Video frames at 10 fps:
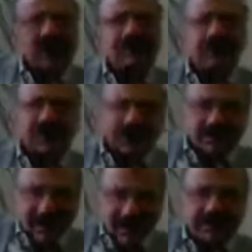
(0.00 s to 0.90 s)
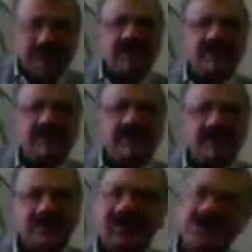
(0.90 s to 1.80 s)
start developing that
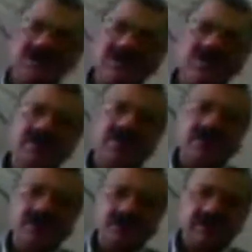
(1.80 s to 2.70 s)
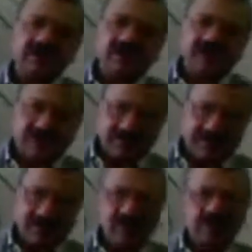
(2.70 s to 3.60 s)
industry as India did earlier
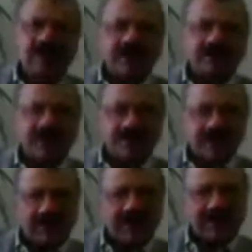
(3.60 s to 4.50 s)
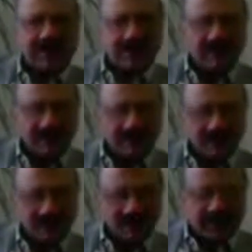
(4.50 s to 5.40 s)
by not recognizing
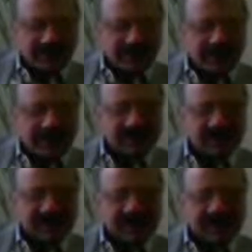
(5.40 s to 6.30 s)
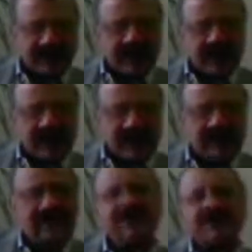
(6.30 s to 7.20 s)
product patents.
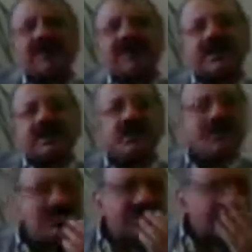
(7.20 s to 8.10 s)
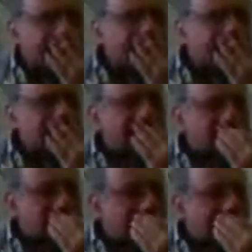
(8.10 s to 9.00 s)
Lastly, I want to say something
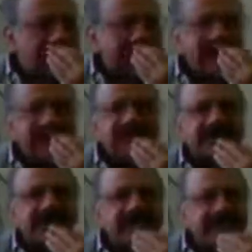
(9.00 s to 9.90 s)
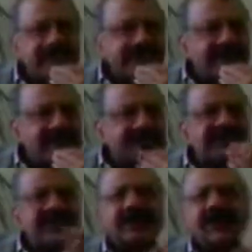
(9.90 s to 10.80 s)
about the R&D.
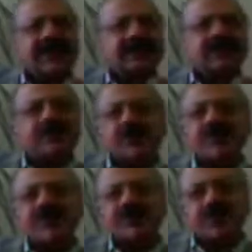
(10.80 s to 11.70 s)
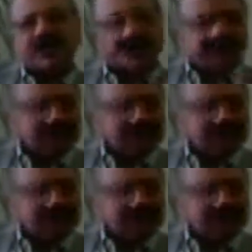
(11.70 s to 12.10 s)
See, currently the problem is what?